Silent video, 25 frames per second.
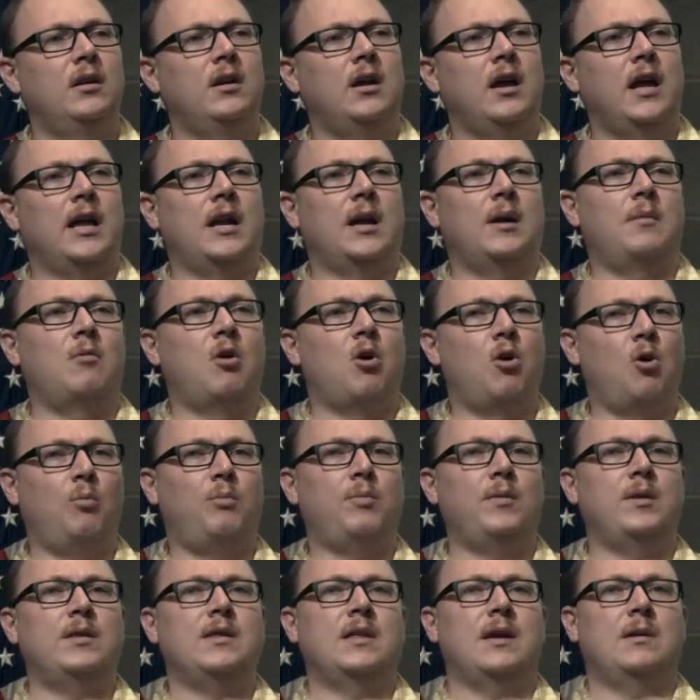And I'm
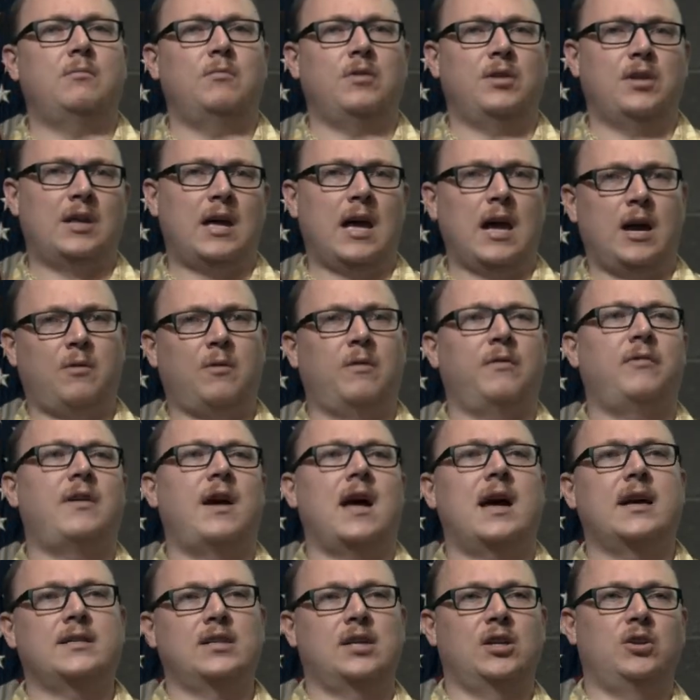hoping that with
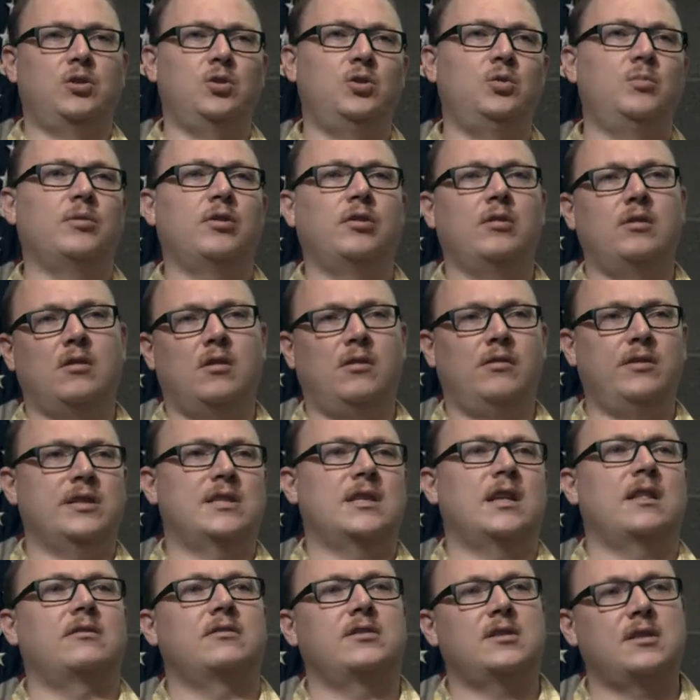Equifax and Uber and all this
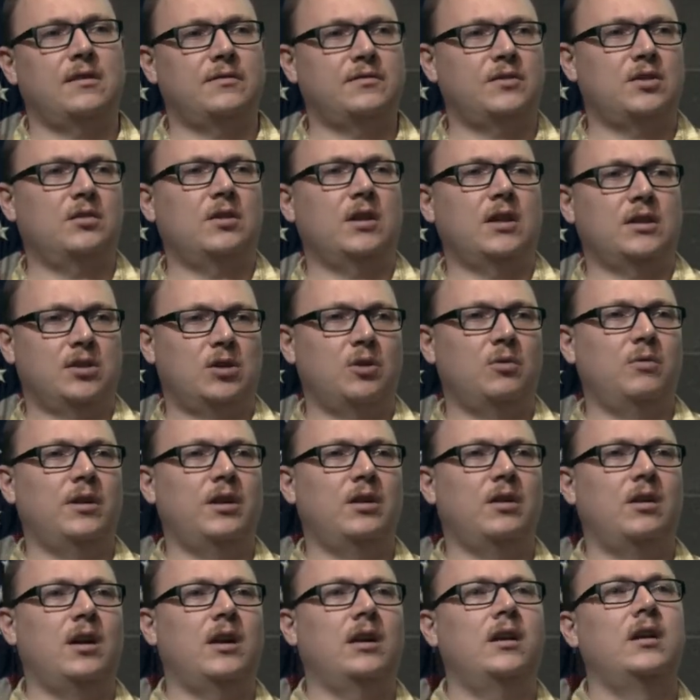other stuff that's going
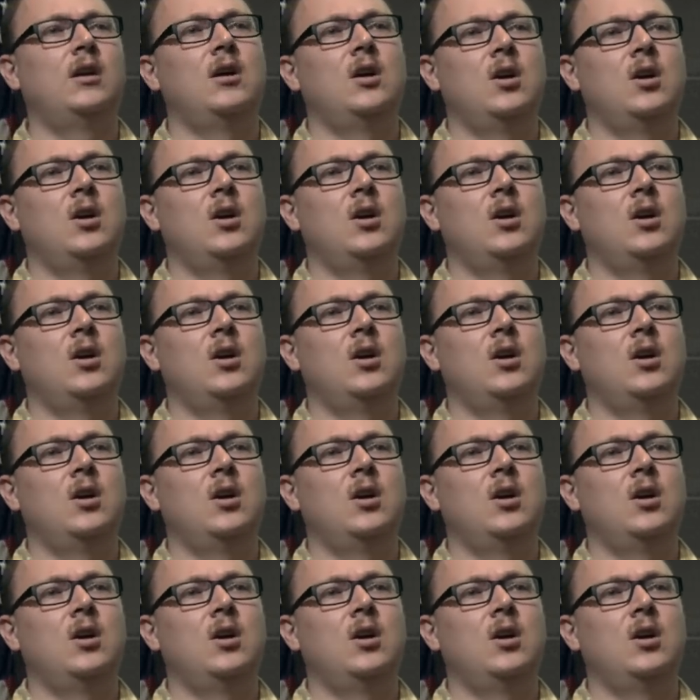on,